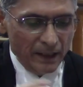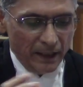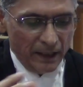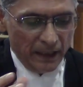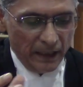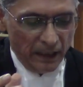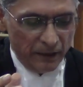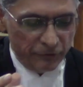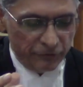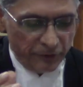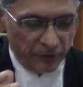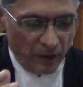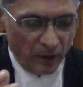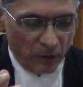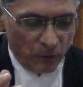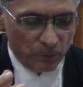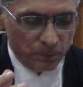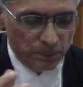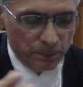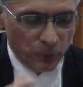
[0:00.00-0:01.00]
If
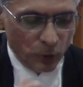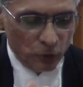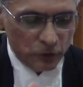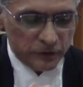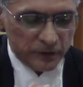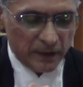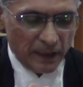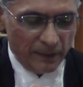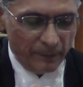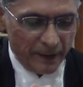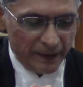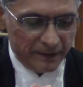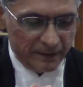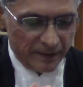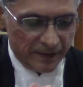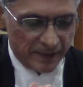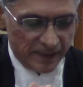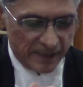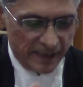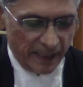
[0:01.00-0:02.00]
both come at
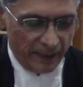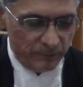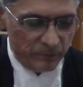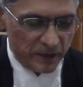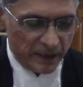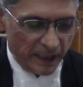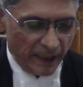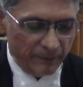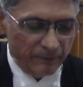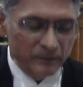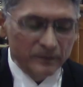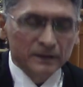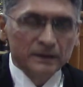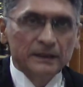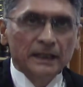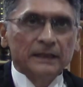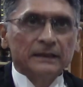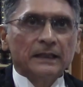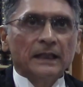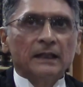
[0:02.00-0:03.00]
the same time,
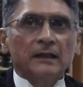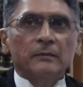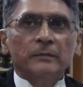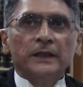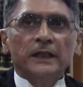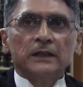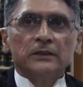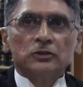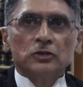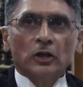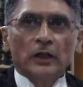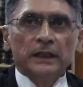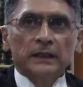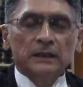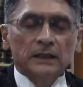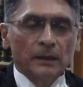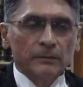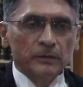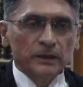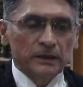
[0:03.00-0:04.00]
then there will be a joint
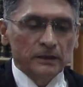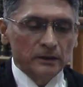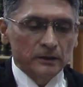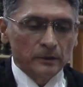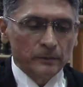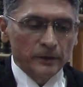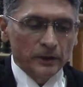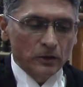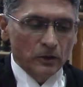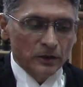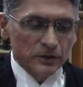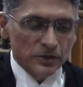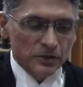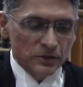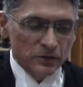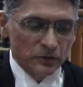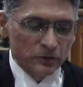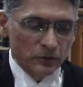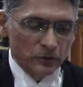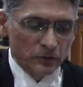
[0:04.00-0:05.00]
committee to be
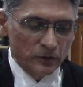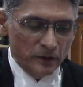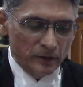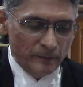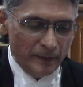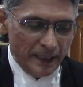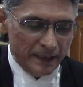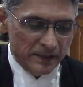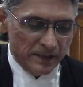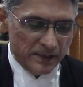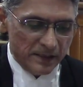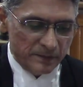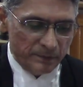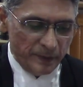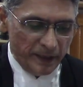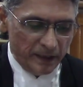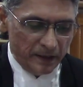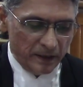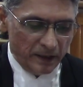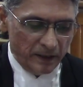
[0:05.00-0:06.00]
constituted by the
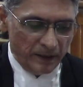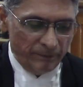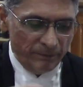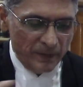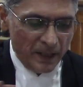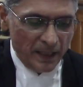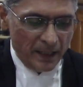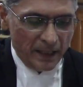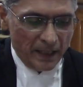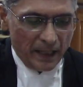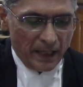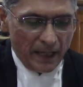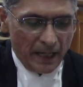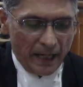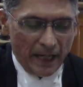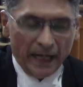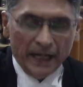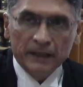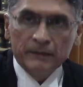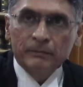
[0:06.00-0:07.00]
Speaker
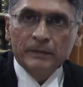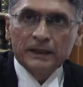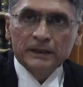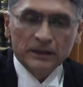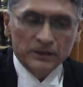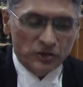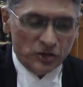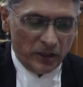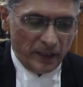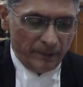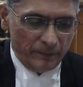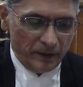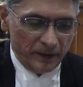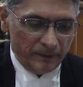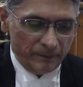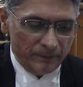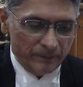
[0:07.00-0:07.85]
and by the Chairman.